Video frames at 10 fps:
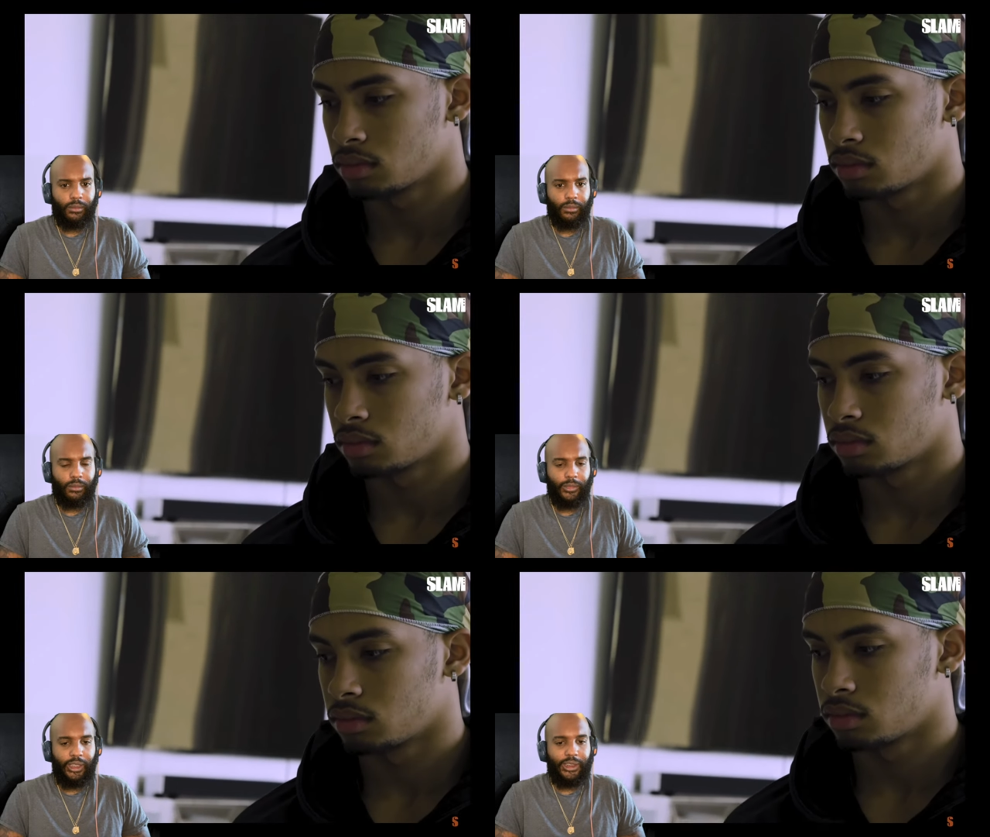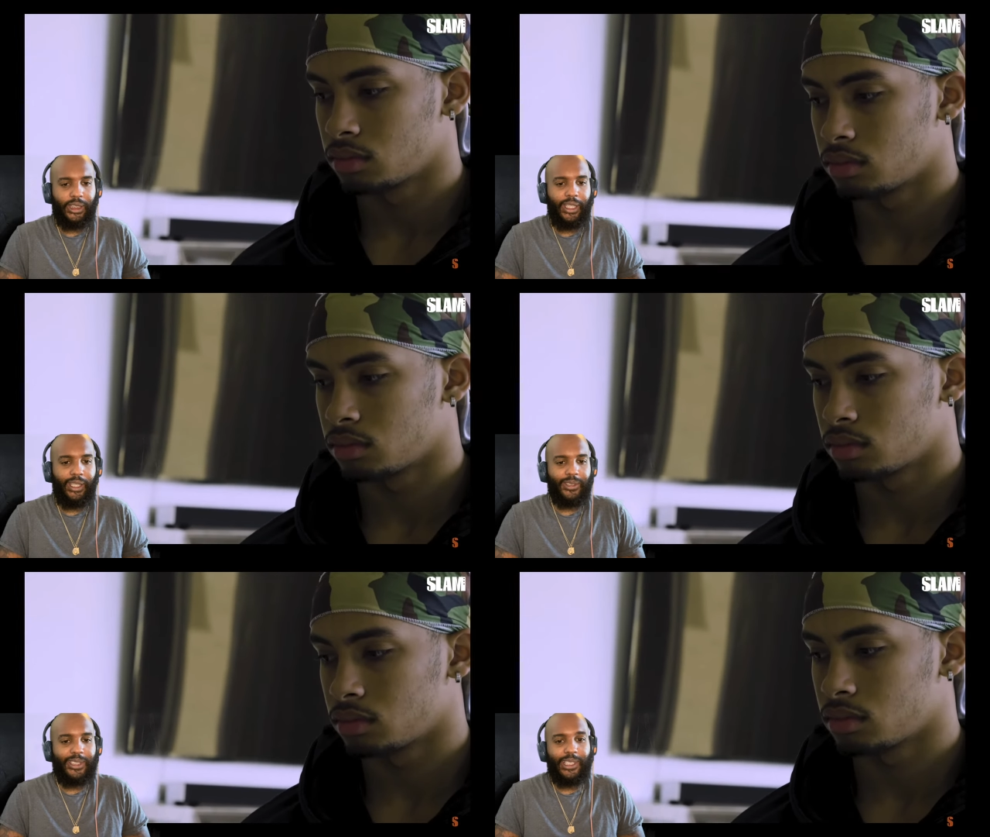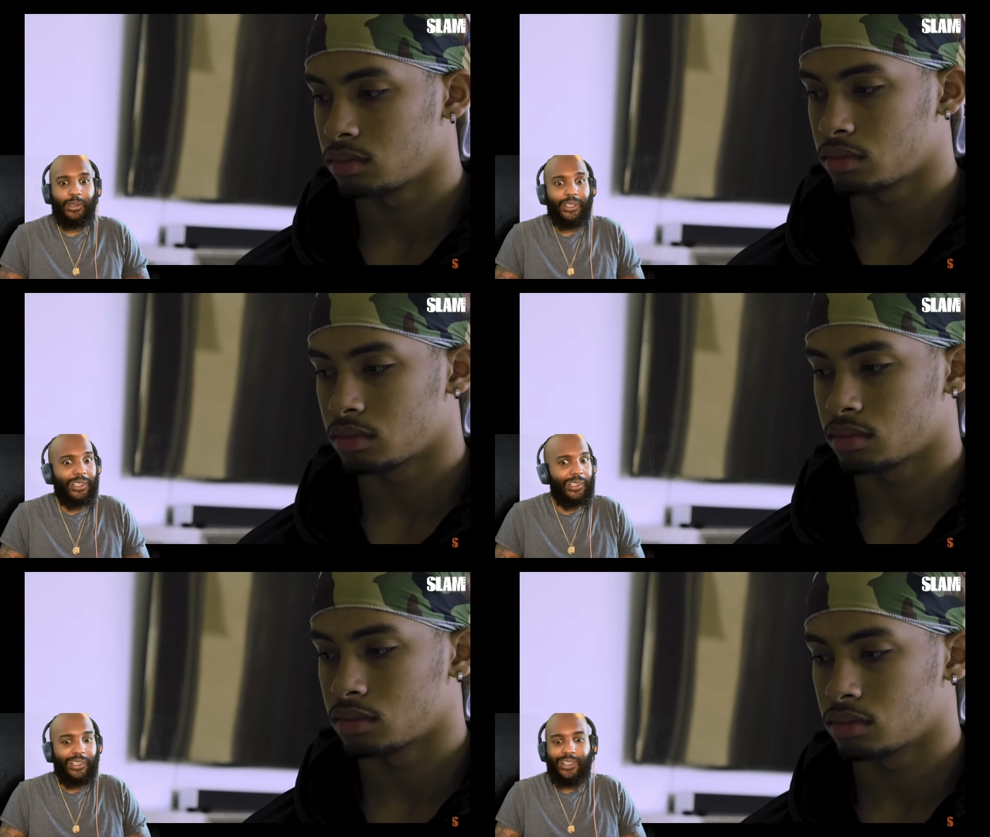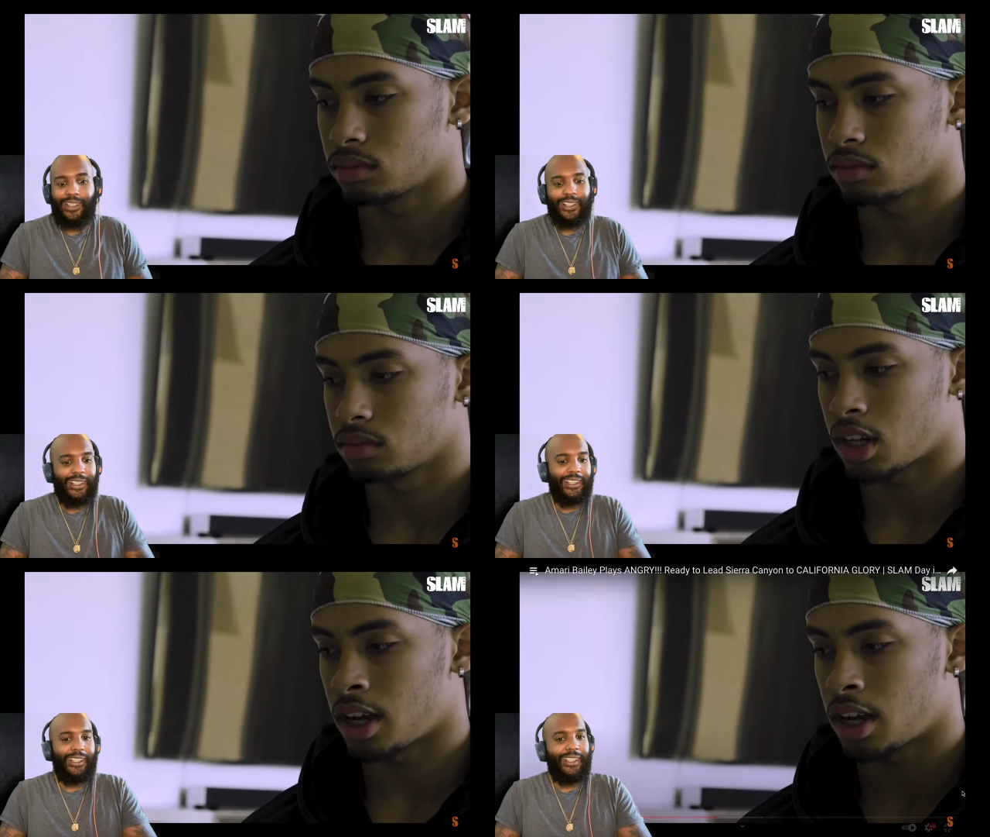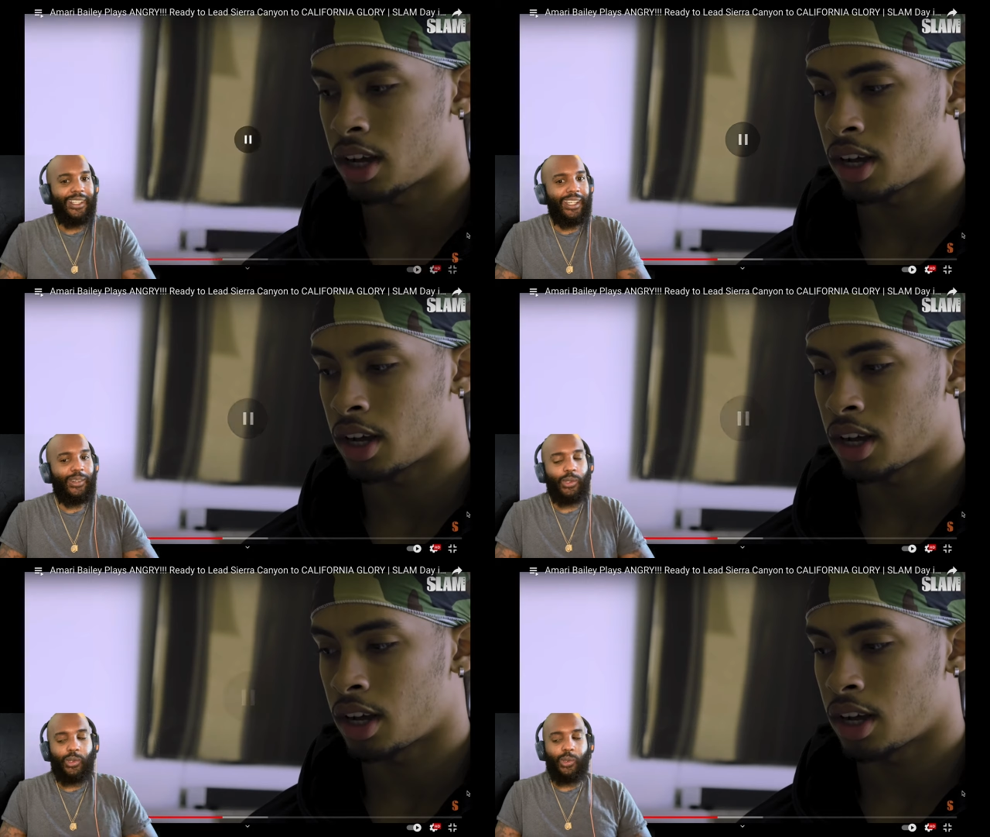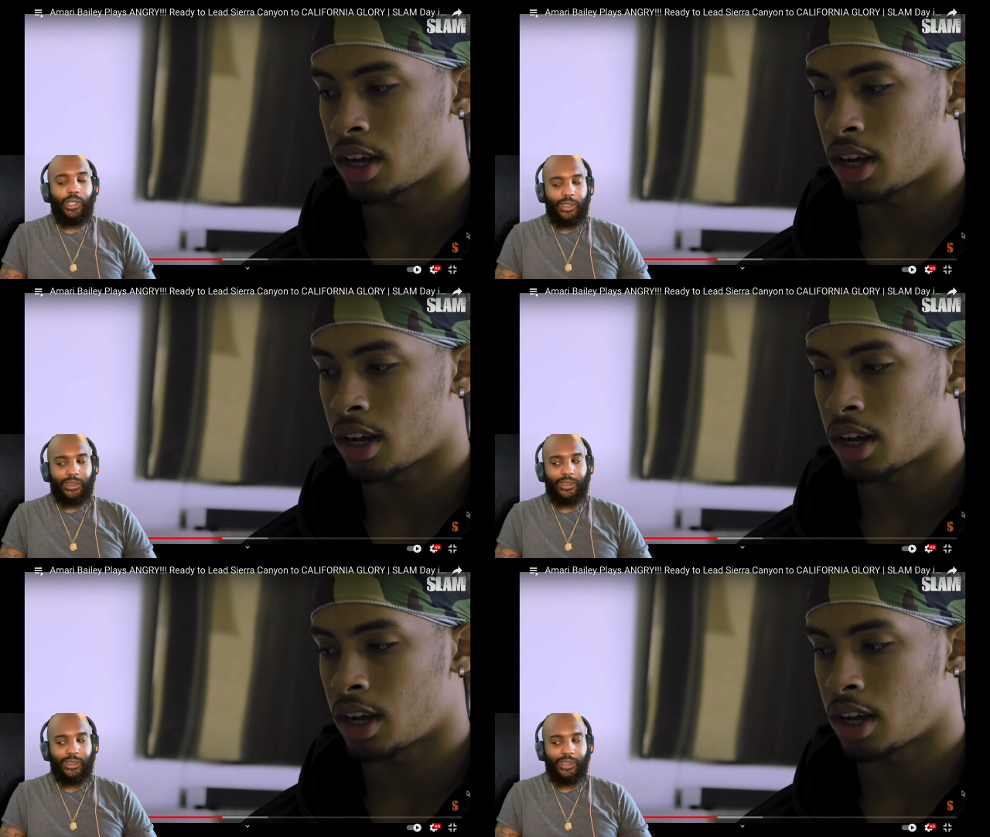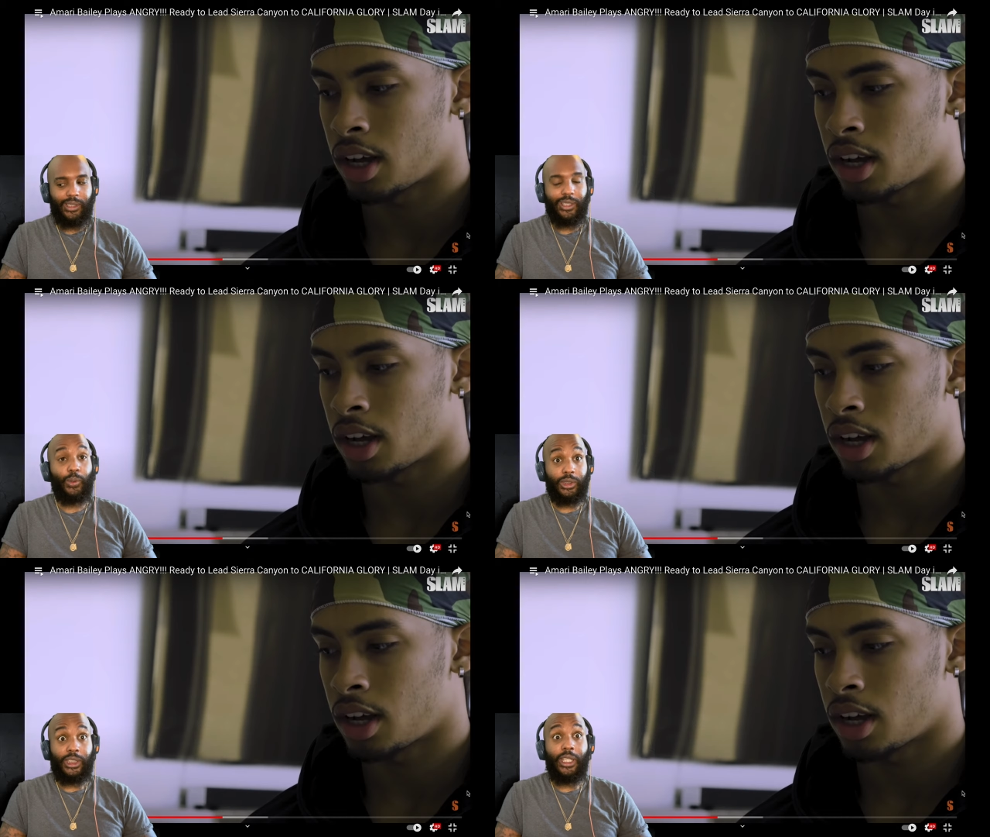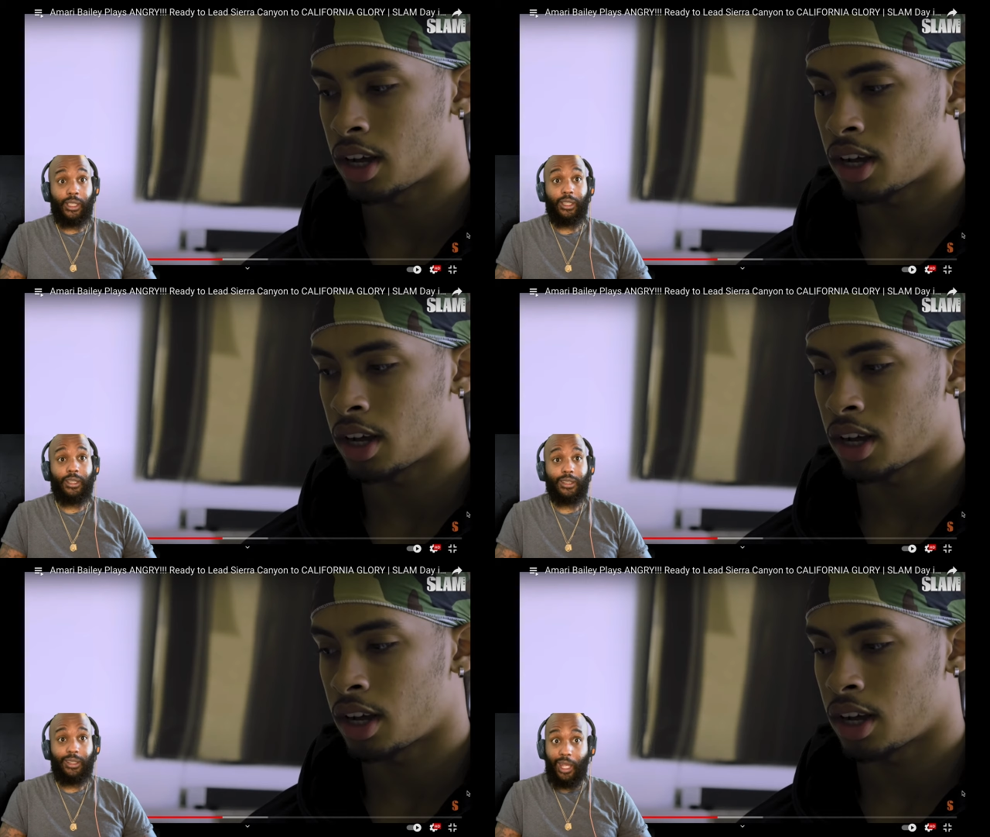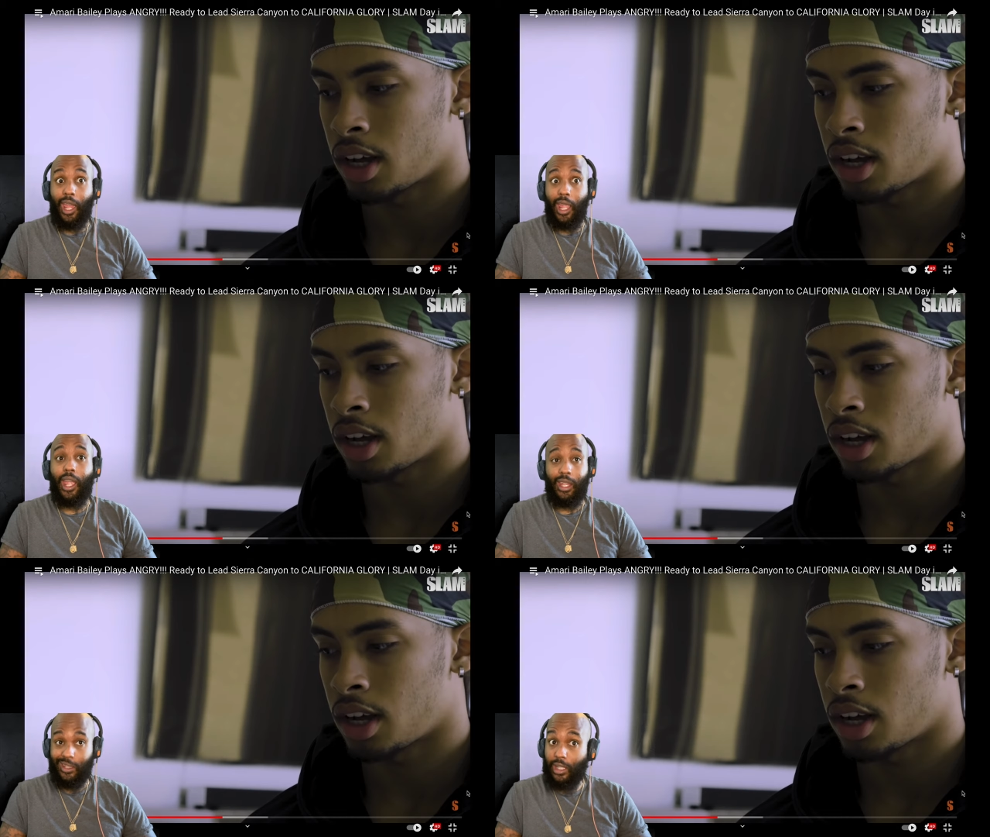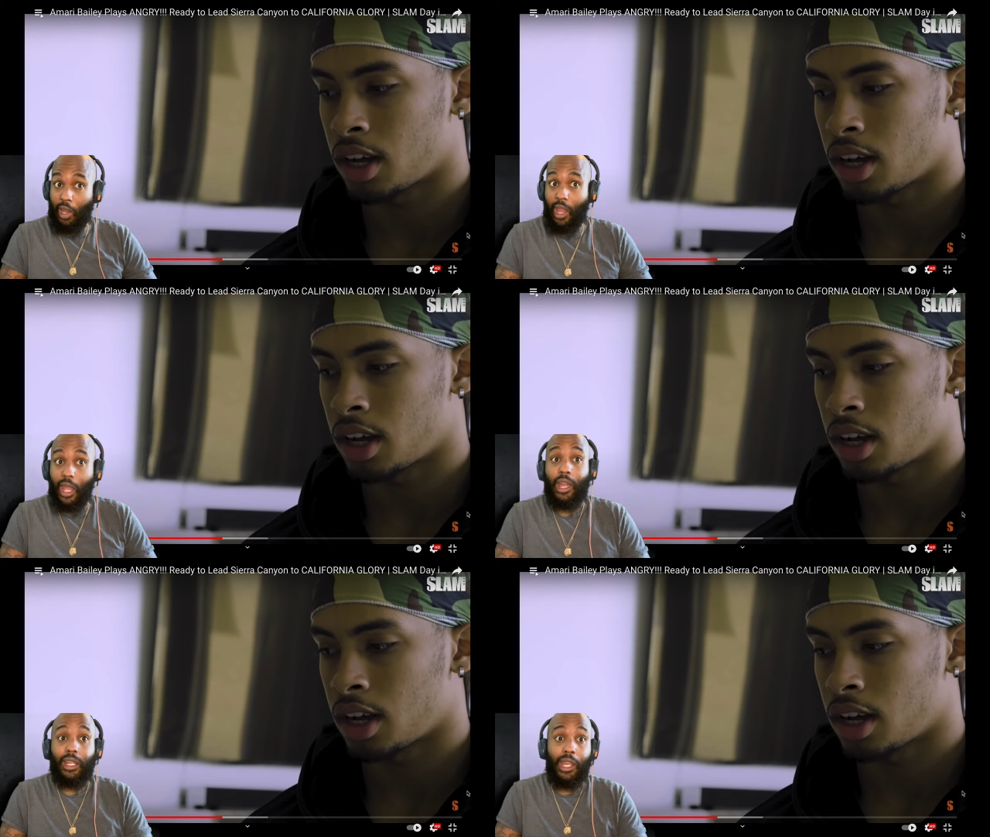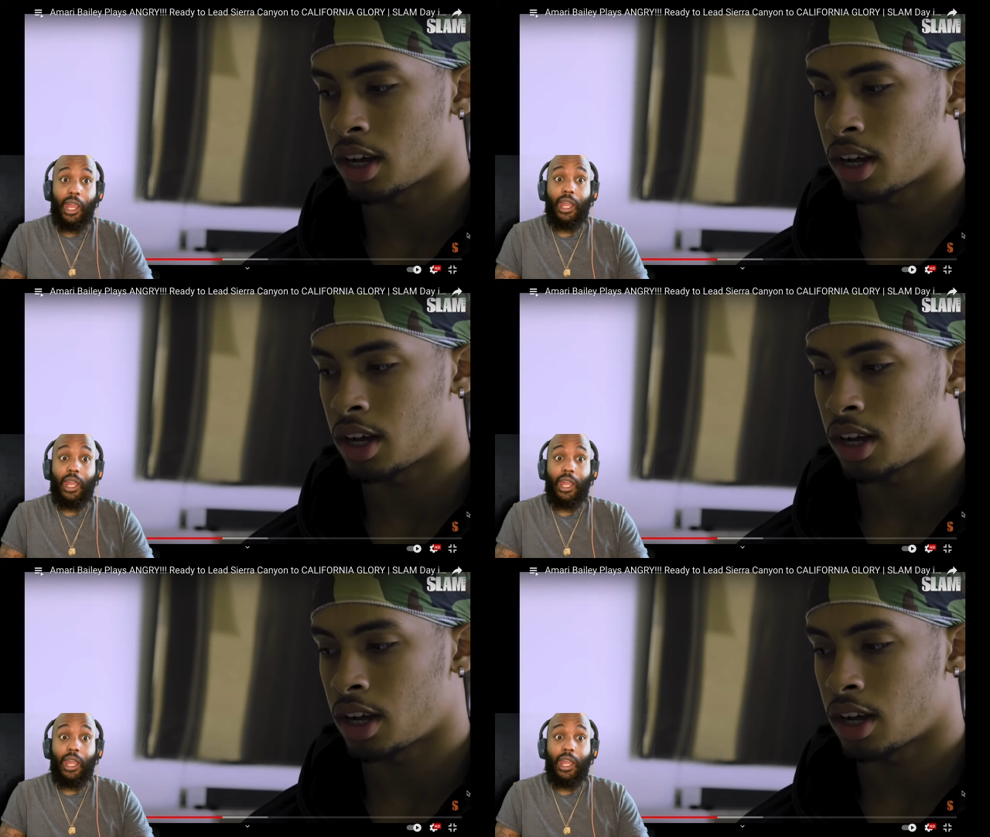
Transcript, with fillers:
Speaker 1: He cheating. You see that? Hey, when you do this, you cheating. yeah, yeah, yeah.